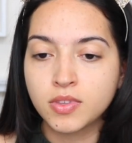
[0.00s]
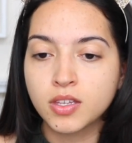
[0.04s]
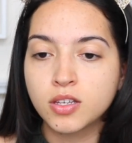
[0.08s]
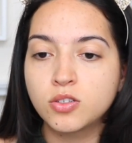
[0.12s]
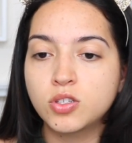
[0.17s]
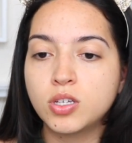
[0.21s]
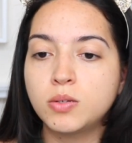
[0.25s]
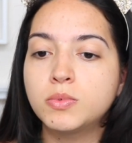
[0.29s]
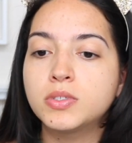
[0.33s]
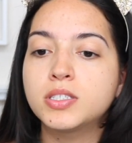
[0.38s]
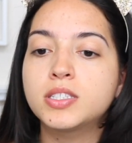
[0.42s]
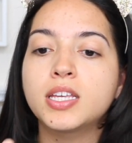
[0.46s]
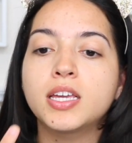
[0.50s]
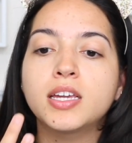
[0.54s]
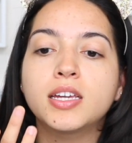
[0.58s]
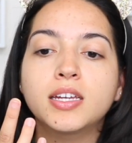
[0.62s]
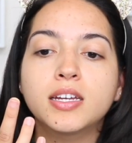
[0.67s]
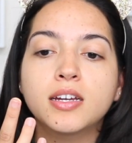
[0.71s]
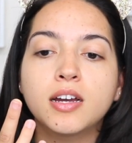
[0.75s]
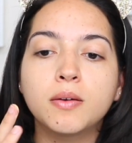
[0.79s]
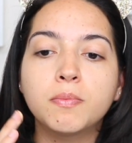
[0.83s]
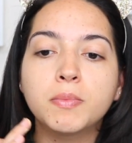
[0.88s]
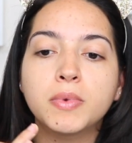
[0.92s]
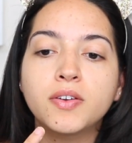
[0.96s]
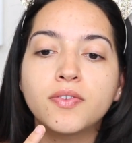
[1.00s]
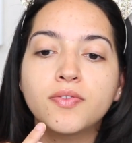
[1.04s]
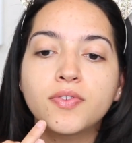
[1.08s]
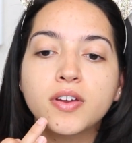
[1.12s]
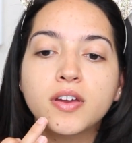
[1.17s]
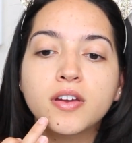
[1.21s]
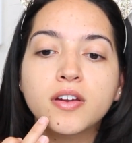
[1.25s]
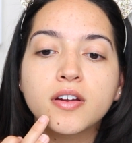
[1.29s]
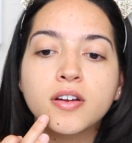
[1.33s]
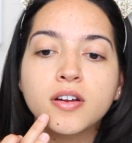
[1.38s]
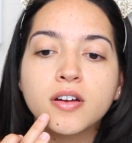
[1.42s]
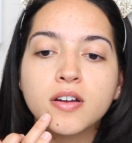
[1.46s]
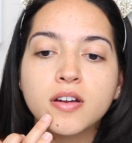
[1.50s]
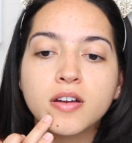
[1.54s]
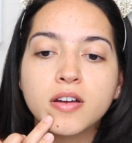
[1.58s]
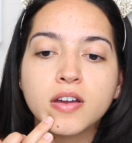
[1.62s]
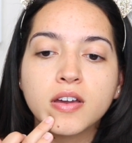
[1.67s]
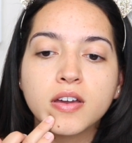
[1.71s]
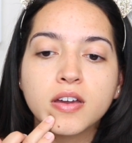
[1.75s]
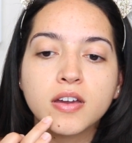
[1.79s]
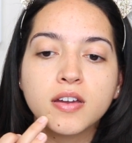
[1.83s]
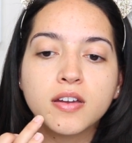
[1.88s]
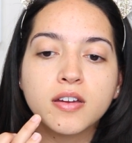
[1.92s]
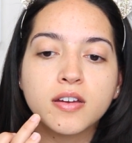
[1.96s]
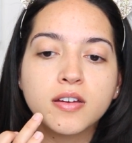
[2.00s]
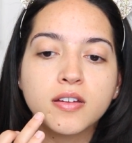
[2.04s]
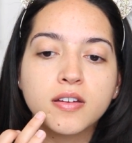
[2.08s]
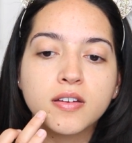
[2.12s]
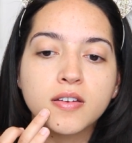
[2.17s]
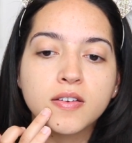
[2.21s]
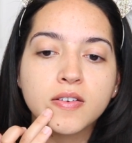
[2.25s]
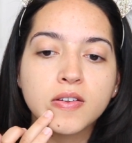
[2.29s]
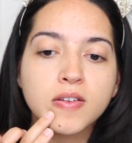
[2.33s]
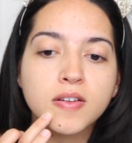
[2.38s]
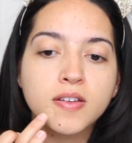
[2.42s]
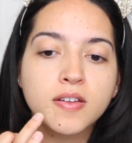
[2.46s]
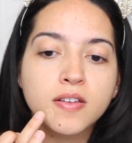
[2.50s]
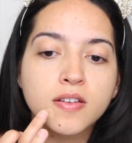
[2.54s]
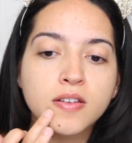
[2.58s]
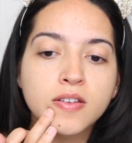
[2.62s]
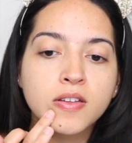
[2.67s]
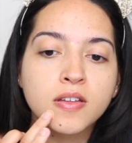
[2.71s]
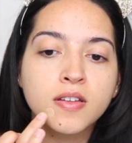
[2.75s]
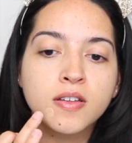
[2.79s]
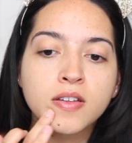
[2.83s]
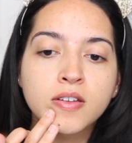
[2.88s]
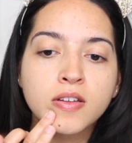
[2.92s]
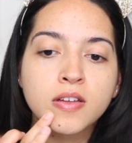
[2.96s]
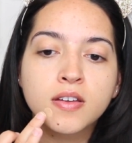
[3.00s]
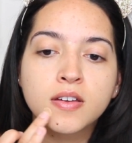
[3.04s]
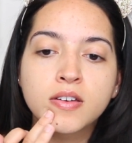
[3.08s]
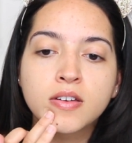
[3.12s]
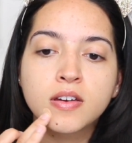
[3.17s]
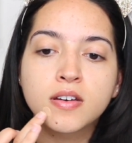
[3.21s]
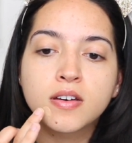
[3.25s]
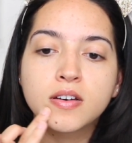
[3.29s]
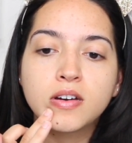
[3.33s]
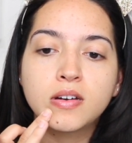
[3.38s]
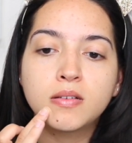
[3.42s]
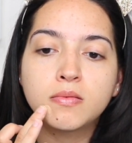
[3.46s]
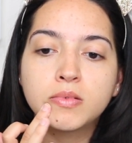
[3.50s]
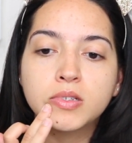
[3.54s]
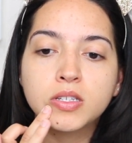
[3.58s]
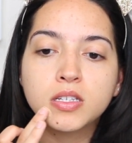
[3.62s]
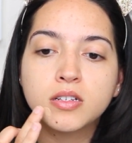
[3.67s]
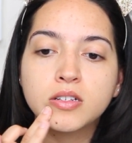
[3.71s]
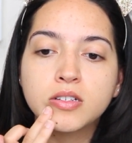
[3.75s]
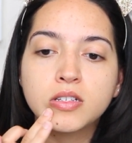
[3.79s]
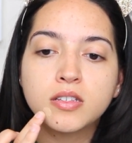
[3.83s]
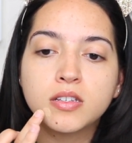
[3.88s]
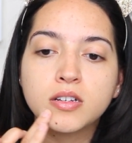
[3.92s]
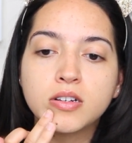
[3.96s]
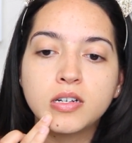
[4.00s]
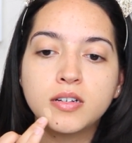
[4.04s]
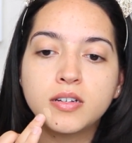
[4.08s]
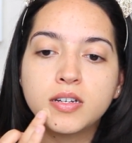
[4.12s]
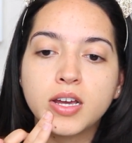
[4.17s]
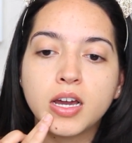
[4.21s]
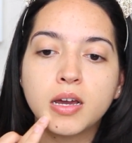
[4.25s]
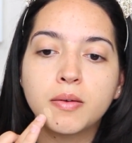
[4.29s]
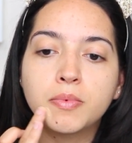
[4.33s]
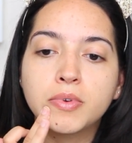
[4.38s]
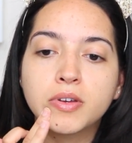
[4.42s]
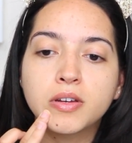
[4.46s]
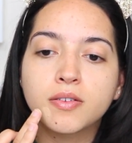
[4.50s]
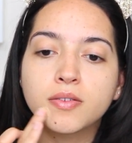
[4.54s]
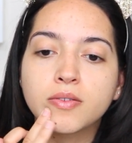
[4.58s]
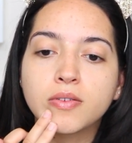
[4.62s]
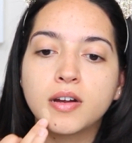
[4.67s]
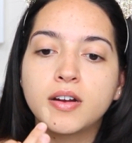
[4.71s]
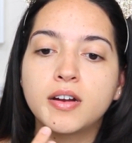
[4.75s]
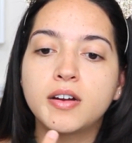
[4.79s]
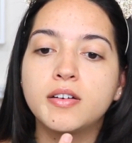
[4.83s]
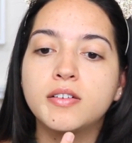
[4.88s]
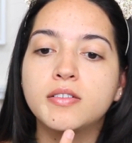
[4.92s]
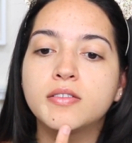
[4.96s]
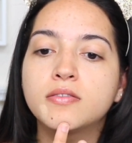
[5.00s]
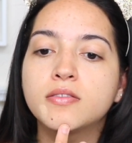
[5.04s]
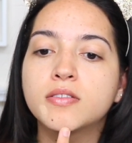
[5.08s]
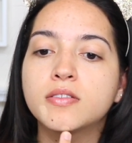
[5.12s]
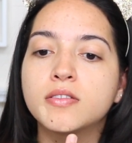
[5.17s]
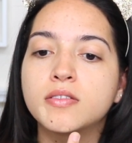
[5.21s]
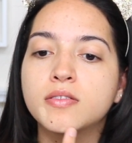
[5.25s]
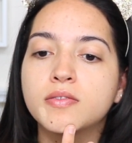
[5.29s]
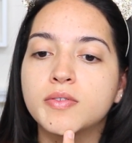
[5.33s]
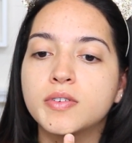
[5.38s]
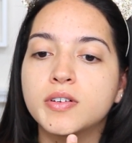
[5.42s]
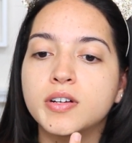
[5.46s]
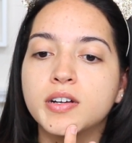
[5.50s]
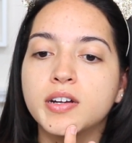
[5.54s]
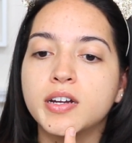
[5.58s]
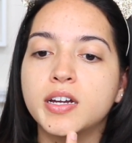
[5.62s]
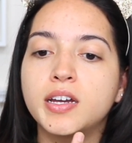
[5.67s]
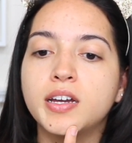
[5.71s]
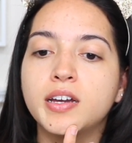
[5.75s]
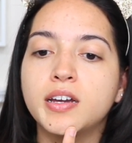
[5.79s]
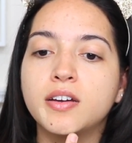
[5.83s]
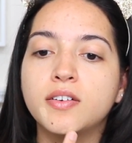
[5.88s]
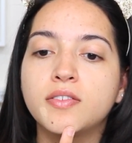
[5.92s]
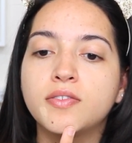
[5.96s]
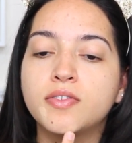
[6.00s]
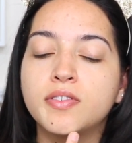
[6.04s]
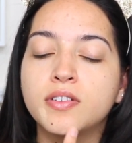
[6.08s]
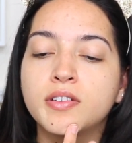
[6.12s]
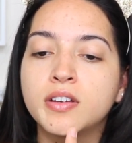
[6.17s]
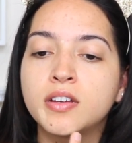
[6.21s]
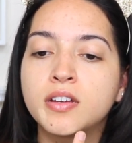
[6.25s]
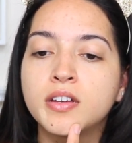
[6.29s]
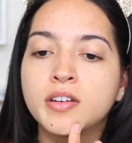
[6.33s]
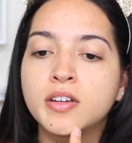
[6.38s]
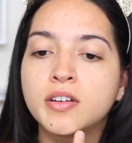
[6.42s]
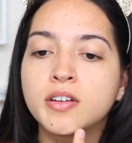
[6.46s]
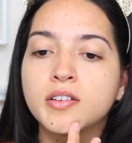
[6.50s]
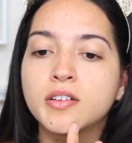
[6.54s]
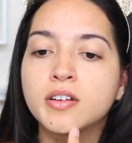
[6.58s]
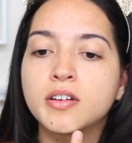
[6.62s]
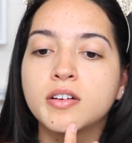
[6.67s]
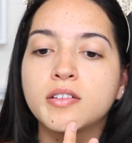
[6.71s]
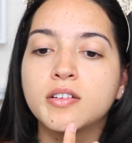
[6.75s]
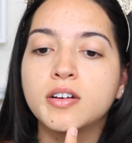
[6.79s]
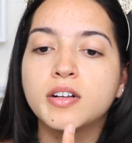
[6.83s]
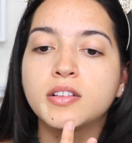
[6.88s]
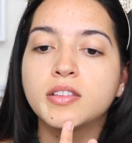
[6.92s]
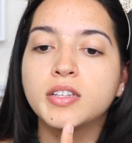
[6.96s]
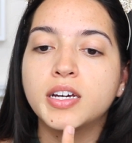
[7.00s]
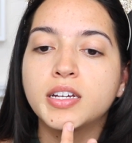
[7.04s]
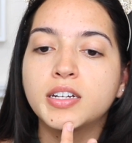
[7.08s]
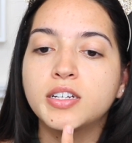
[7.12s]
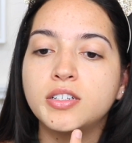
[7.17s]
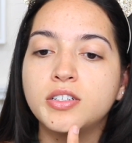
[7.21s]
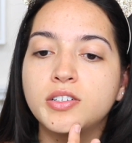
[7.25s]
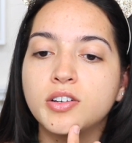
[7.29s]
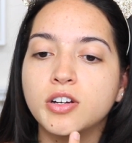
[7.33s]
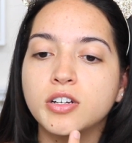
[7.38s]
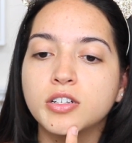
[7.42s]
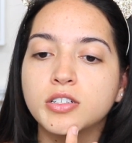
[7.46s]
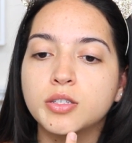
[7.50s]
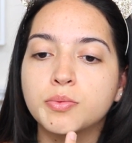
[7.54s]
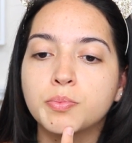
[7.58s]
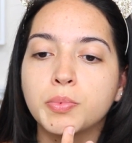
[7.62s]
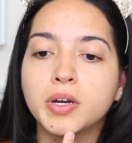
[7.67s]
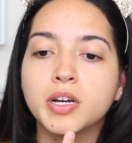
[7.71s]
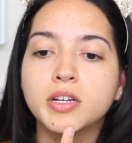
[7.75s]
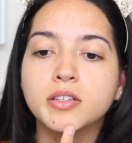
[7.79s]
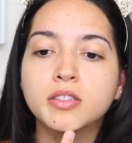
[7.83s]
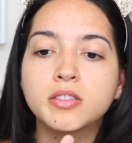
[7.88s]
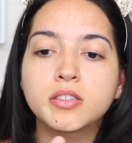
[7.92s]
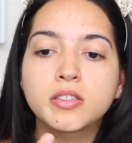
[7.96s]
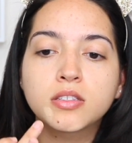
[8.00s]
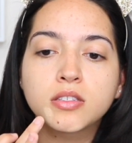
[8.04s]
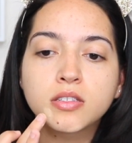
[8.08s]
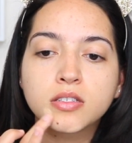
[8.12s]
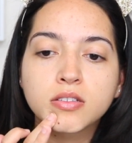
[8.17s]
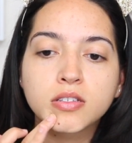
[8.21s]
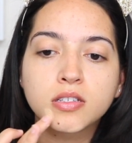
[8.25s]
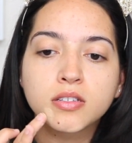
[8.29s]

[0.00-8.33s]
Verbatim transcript: So I'm just taking it on my finger, and I'm just gonna start dabbing around where I have a lot of dark spots.